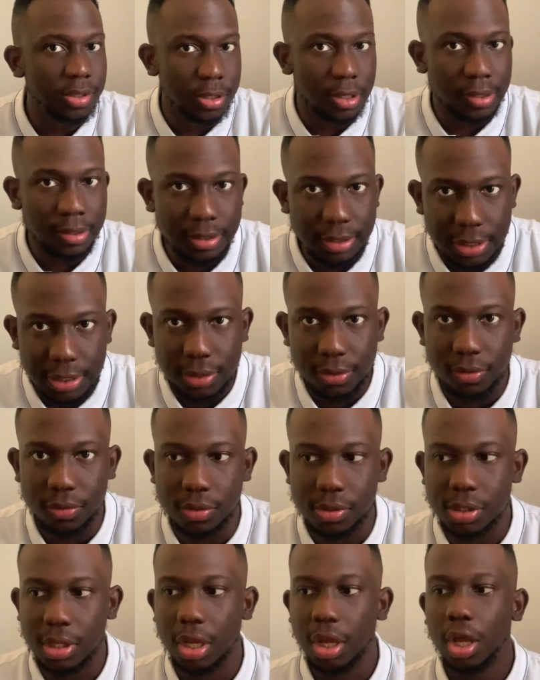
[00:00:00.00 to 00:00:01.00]
certain
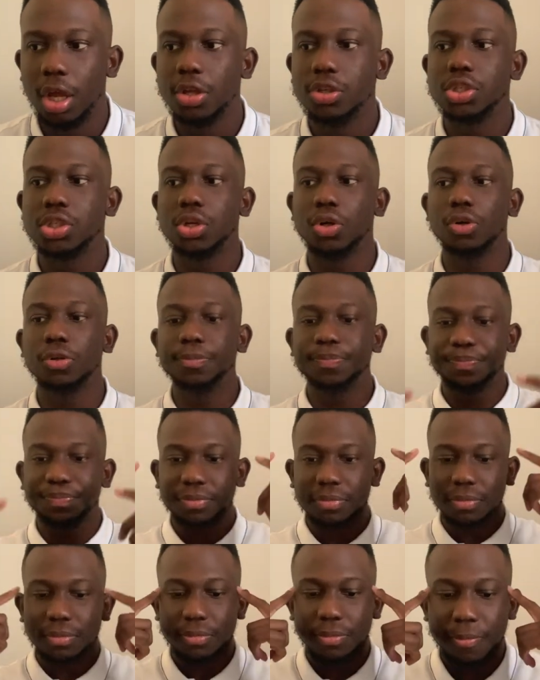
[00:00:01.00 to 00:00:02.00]
deals.
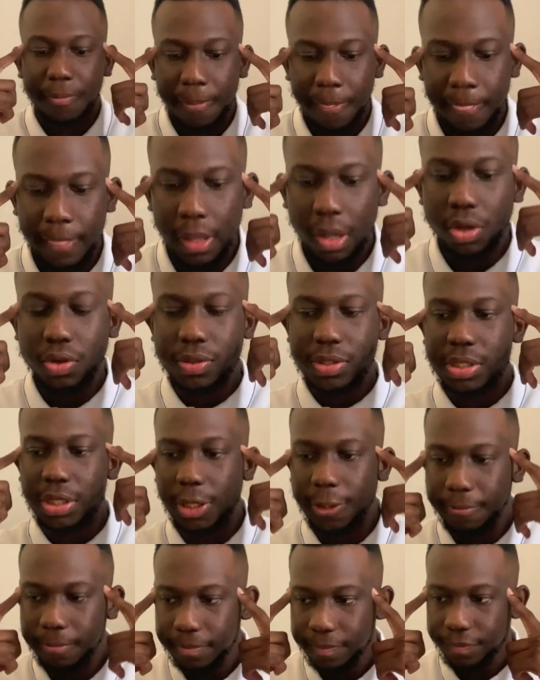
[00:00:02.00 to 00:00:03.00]
So you
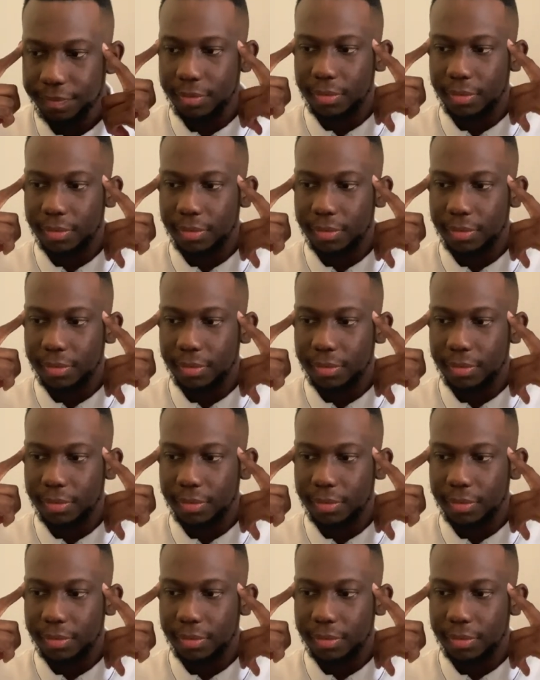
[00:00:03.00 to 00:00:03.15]
see,